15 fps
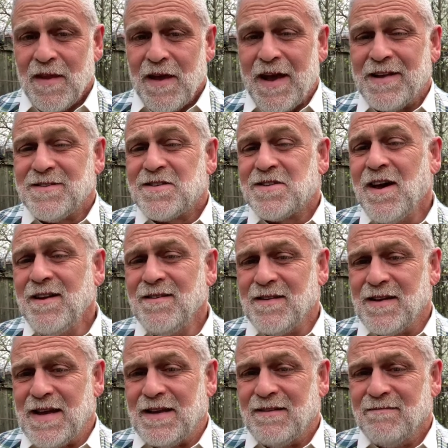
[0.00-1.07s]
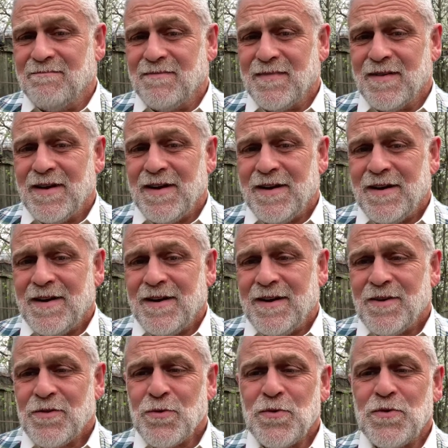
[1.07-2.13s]
And suddenly,
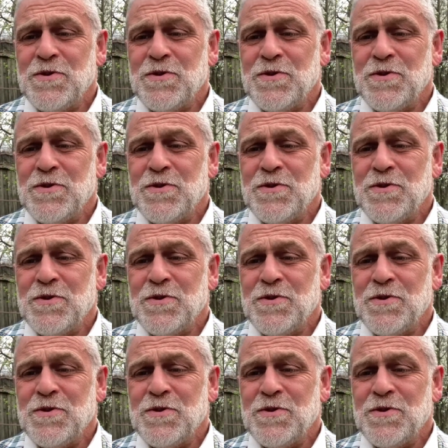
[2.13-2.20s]
through the